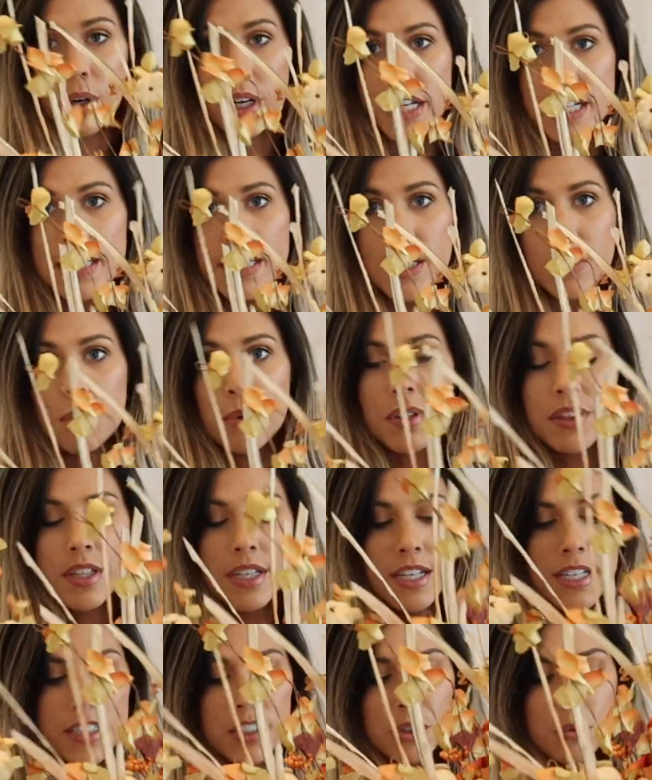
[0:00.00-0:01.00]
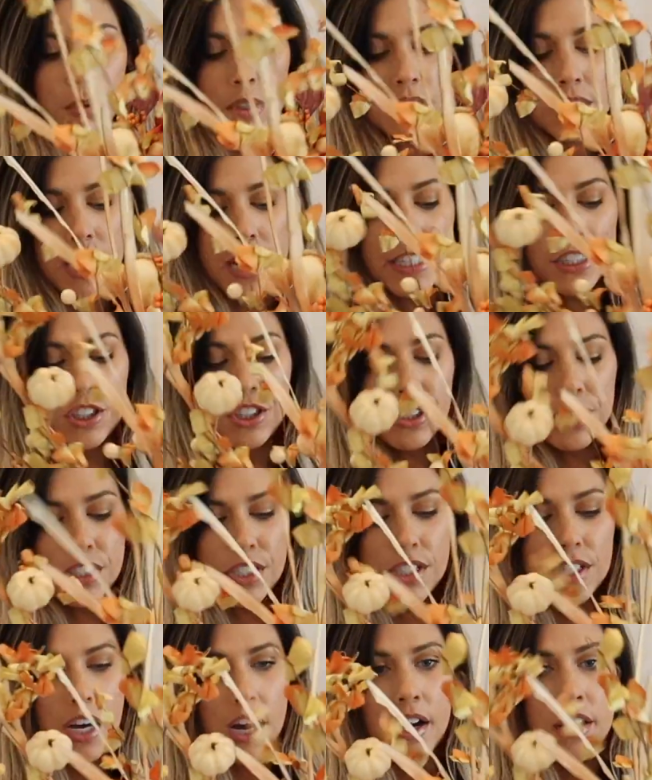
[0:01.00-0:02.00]
What I did with these was I
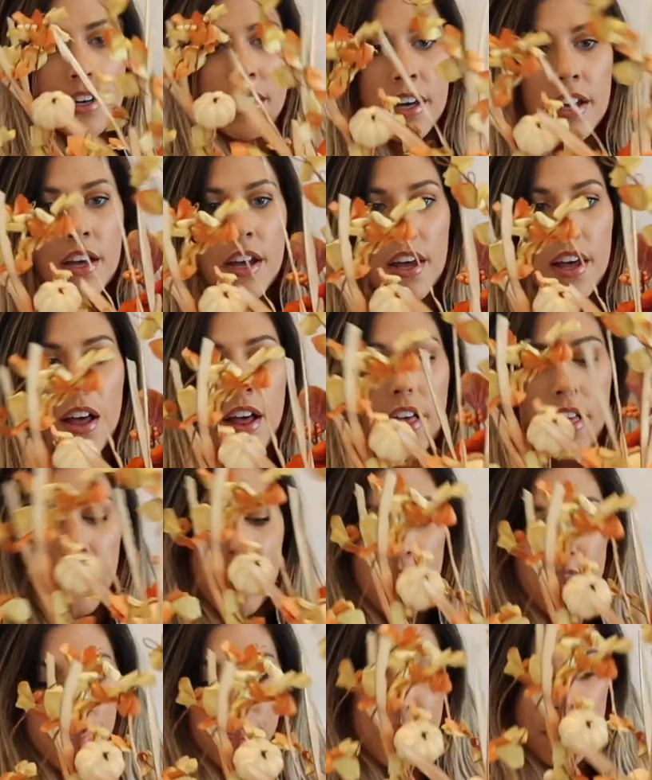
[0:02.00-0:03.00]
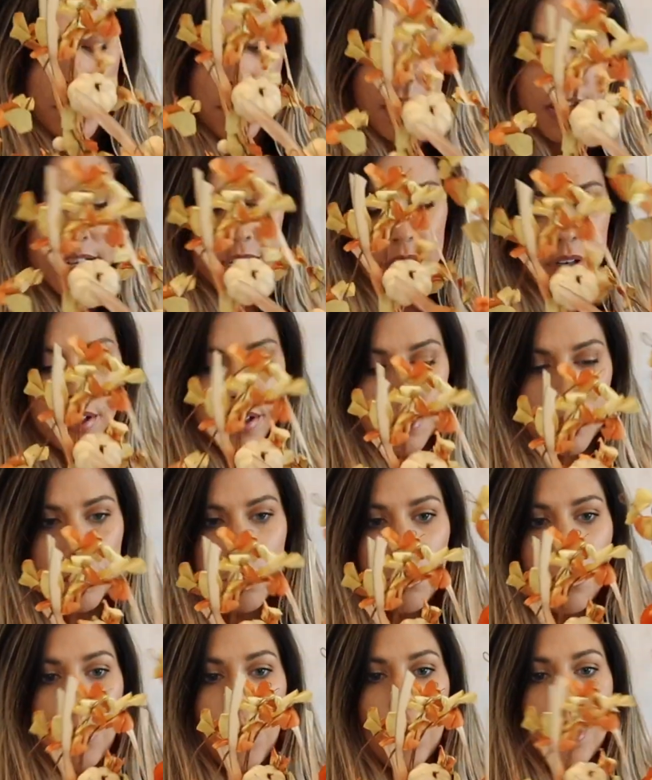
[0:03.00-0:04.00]
just stuck the
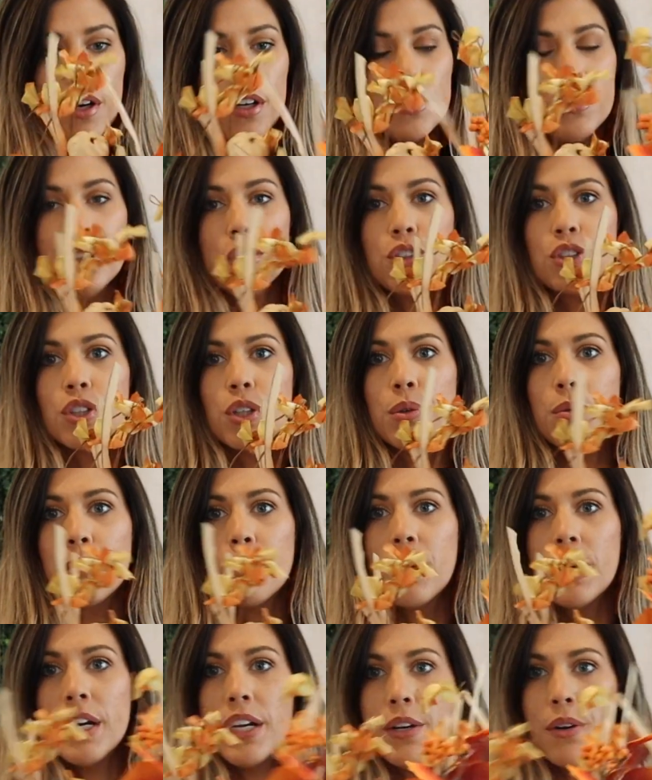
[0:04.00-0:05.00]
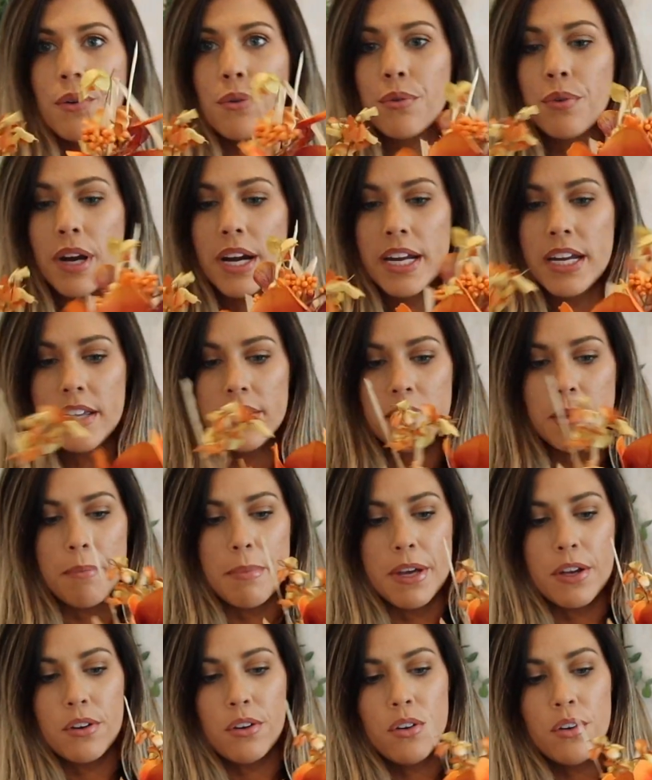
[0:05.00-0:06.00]
more neutral one right in the
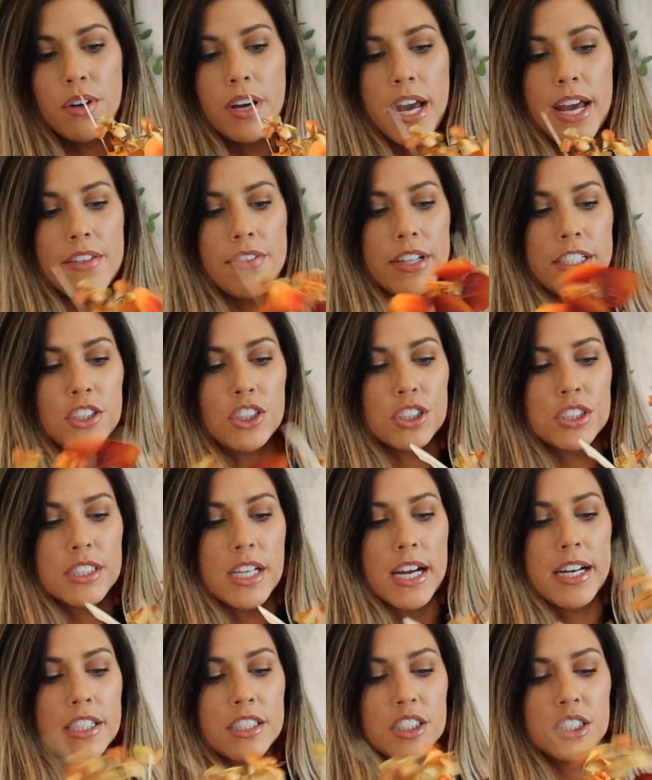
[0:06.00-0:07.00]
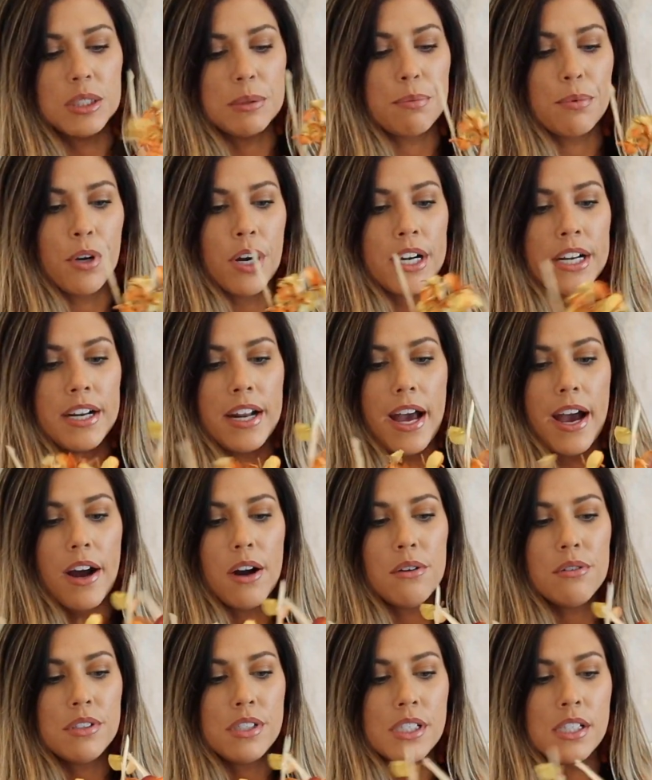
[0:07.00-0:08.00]
middle and then just kind of spread it
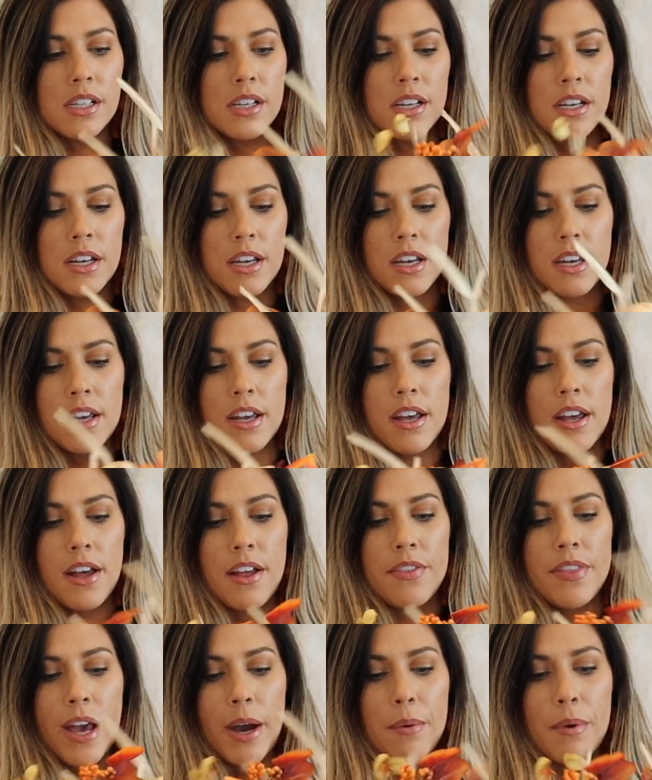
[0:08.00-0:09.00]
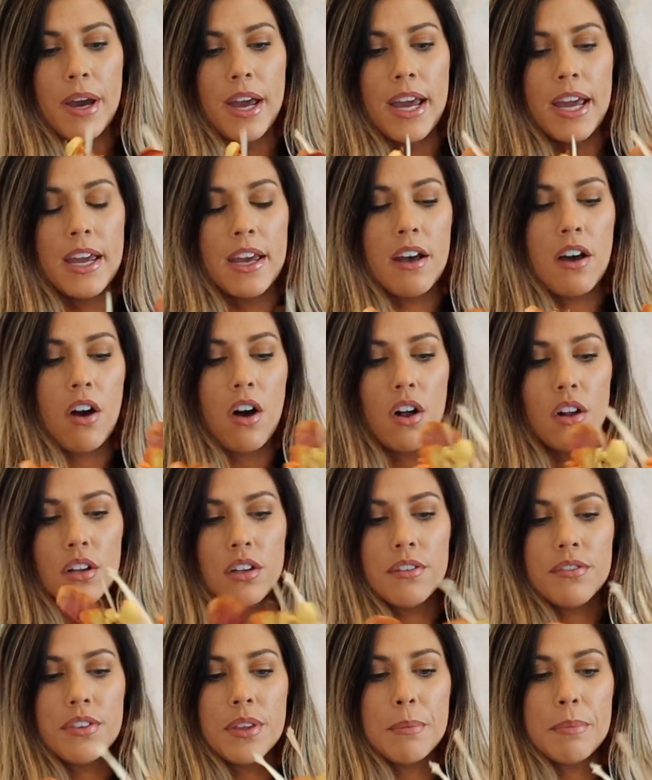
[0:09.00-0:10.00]
out. That way
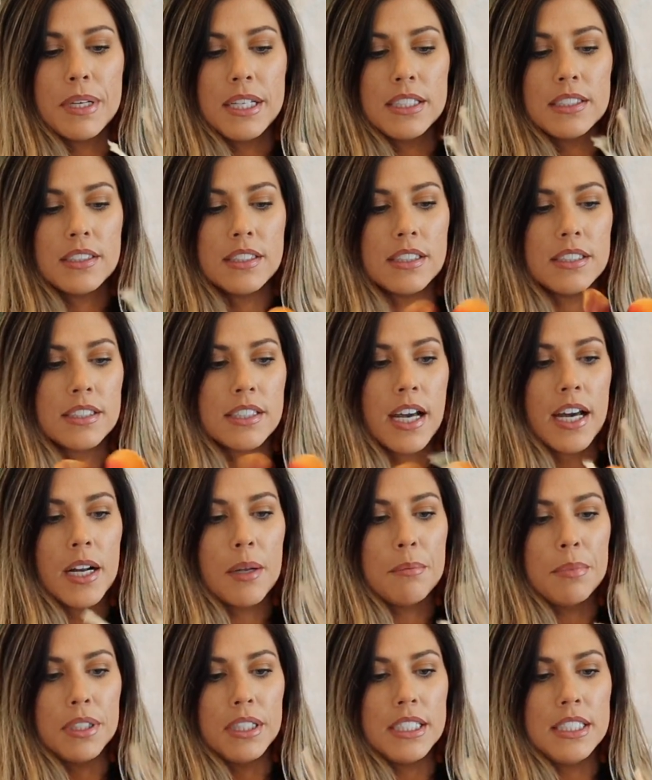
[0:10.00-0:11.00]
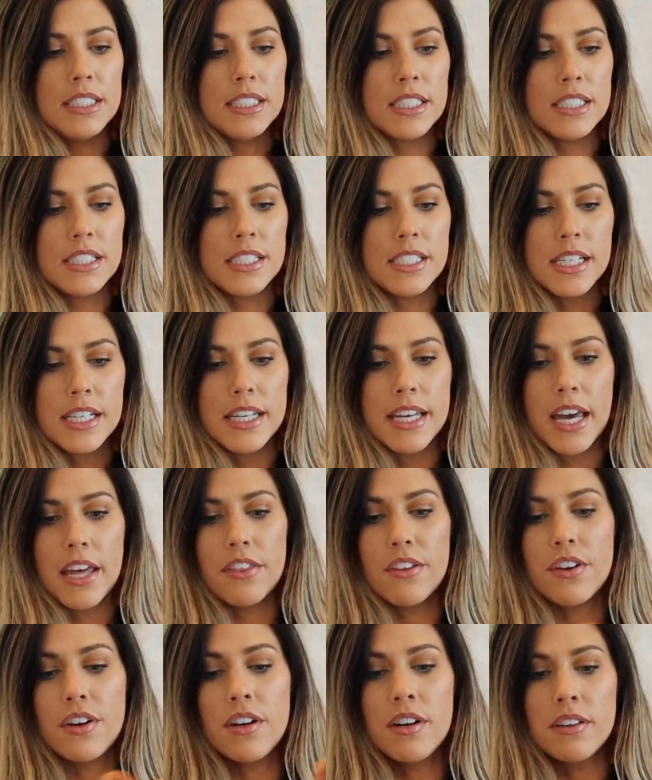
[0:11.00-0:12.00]
all of the pieces kind of blended
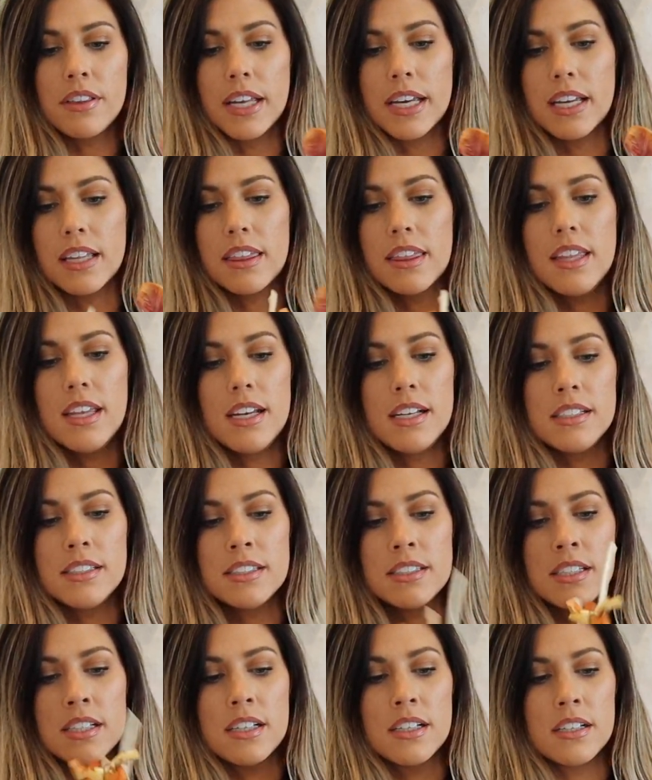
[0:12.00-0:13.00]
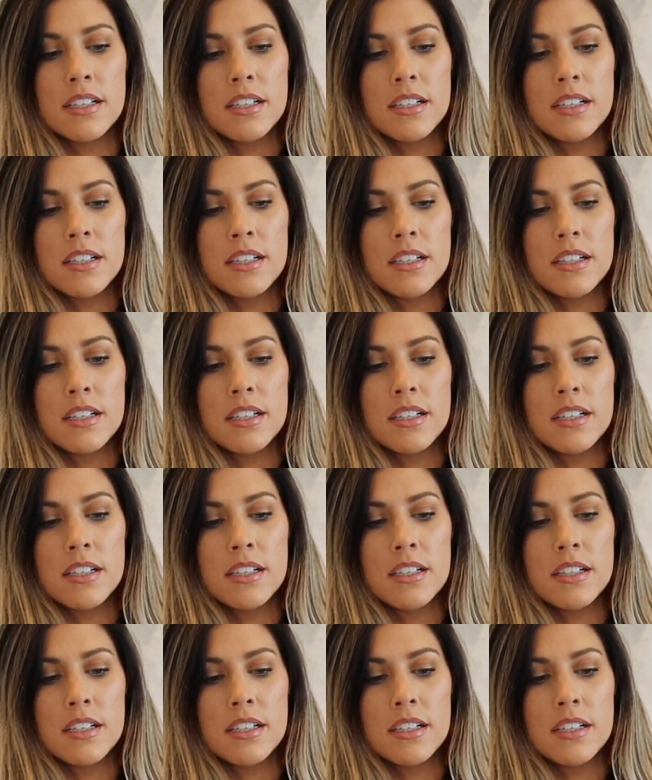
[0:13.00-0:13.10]
together like this.